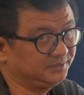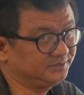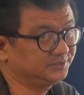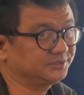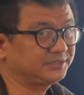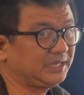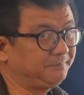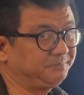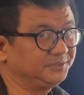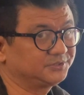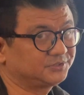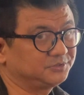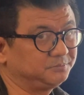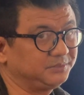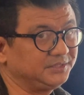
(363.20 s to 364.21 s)
It just
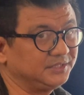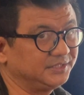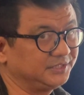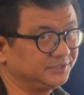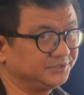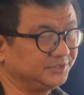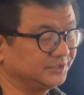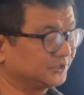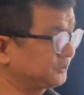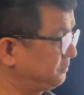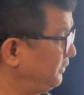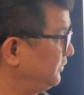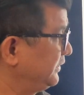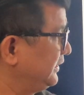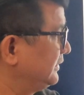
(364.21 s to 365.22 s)
happens to be another
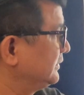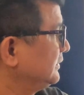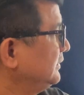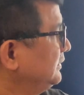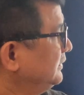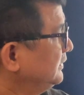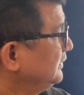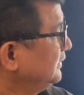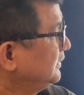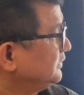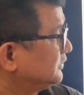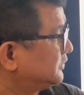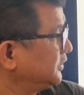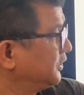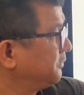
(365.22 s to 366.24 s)
exponent.
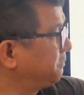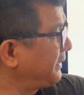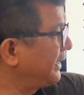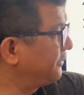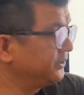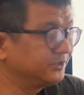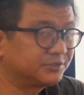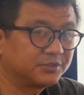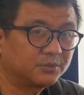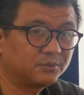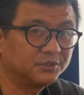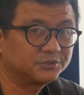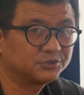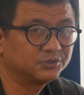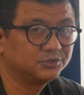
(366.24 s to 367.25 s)
0 power is
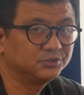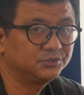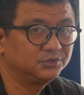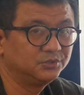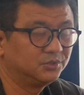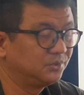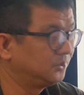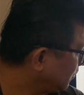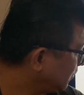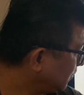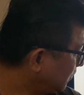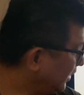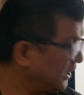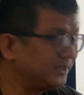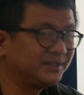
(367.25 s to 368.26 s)
equal to
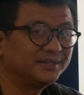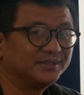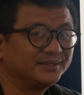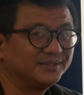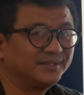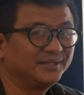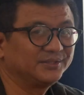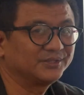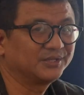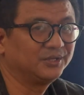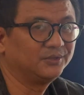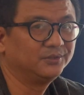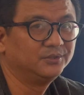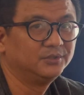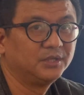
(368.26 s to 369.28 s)
1. There you
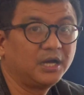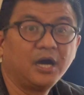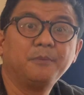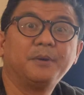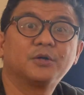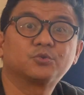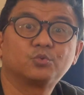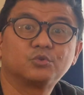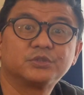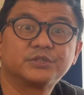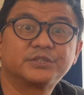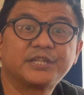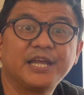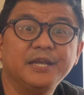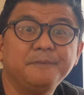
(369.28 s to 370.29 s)
go. How about
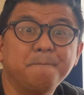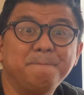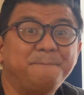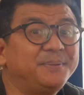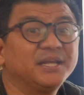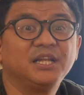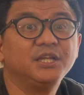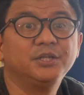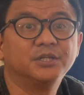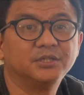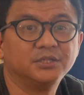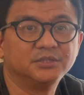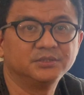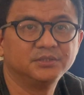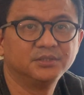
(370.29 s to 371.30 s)
10
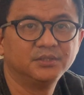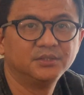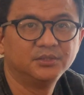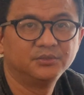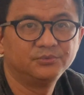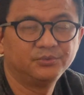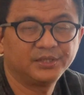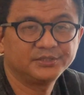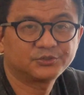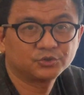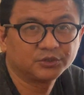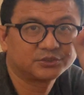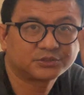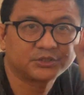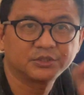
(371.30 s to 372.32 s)
billion raised to
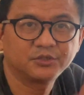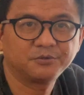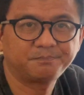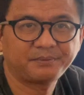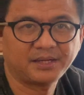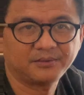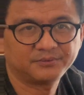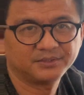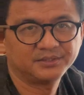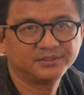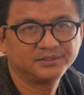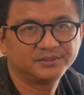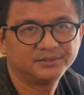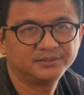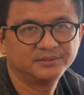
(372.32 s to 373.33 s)
the 0 power?
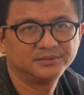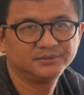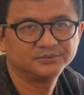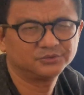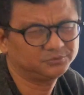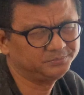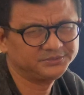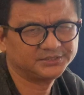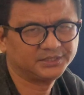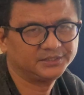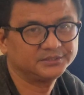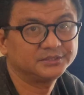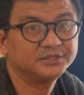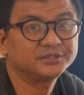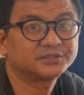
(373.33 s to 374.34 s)
Don't be
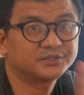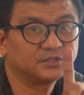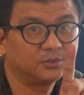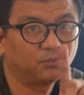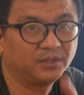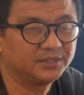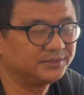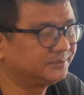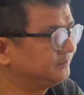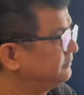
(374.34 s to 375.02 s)
scared. It's still 1.